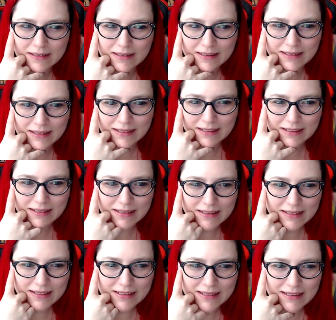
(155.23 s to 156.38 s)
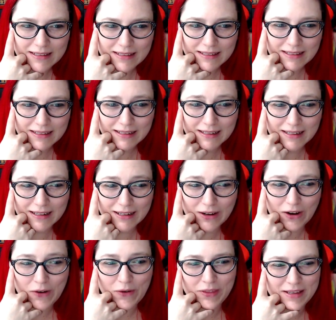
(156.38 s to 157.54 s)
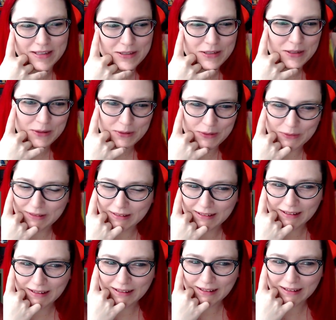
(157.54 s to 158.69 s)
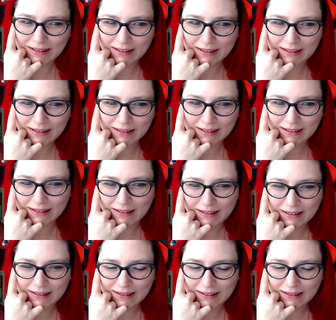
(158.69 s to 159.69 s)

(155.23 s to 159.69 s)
There, I said it. And who's directing this? Oh, these two. Kevin fucking Smith.